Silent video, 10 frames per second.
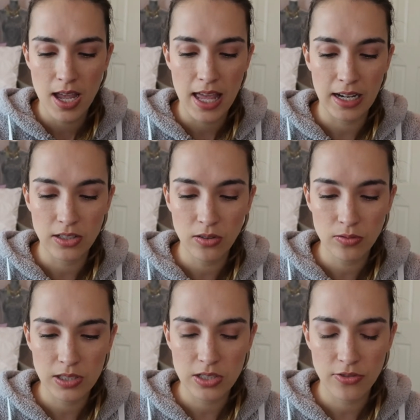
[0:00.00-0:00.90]
and I don't
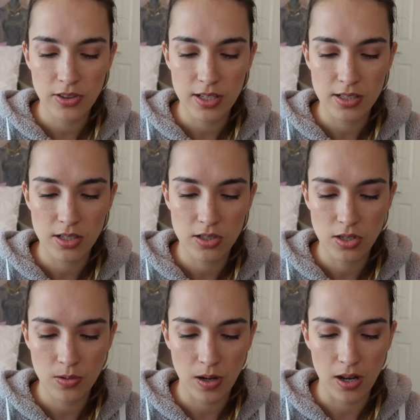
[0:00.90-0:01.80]
reach for this
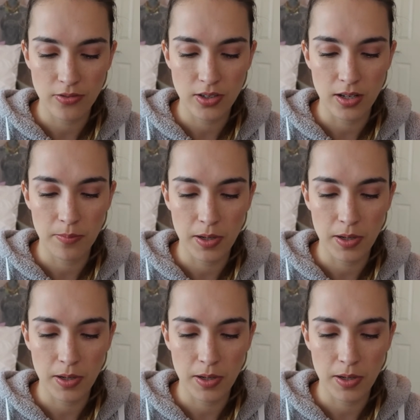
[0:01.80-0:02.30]
too often,